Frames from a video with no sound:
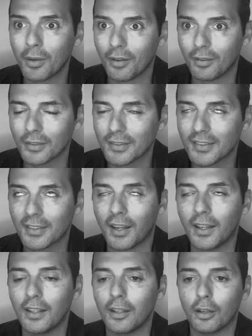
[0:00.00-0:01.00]
blondes.
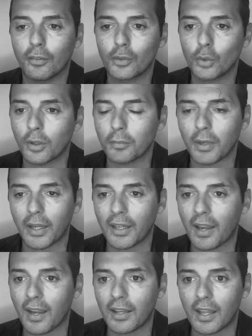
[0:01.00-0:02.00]
I love doing
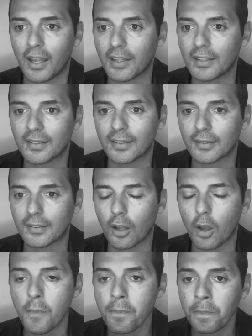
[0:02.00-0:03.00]
my highlights,
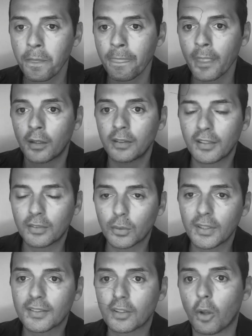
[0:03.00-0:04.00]
so this
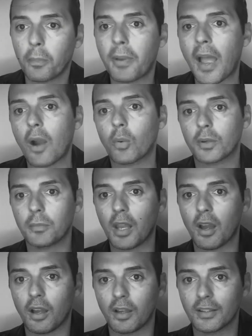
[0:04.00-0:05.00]
one is called Power
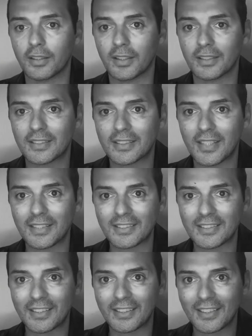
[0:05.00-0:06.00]
Blonde,
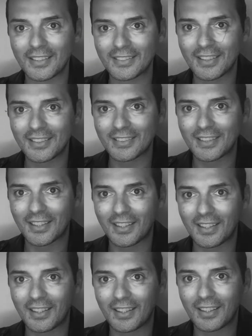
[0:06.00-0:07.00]
Tan Tan Tan
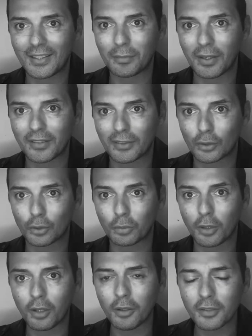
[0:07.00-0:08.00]
Tan by
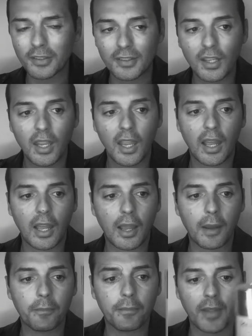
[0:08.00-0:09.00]
Scruples.
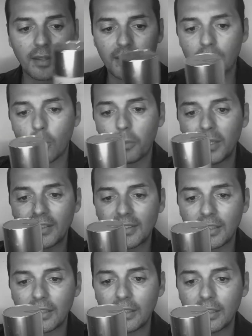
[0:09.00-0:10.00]
Um, so
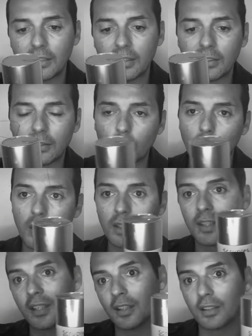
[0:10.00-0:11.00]
basically this
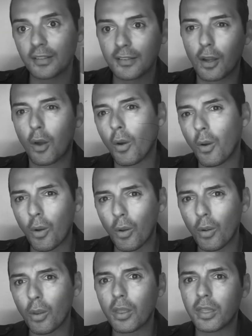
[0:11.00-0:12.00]
one kills
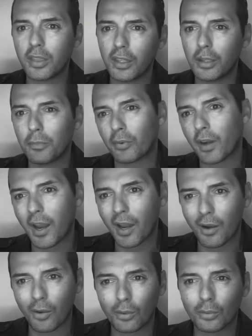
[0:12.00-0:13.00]
all the
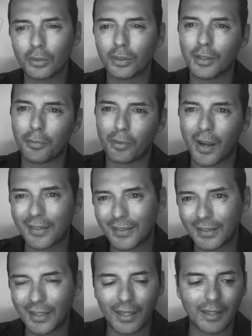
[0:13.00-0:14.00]
brown, the
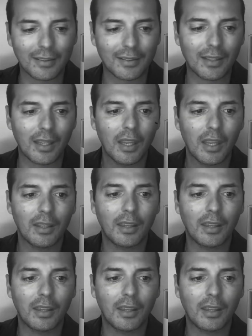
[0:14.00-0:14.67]
brassiness that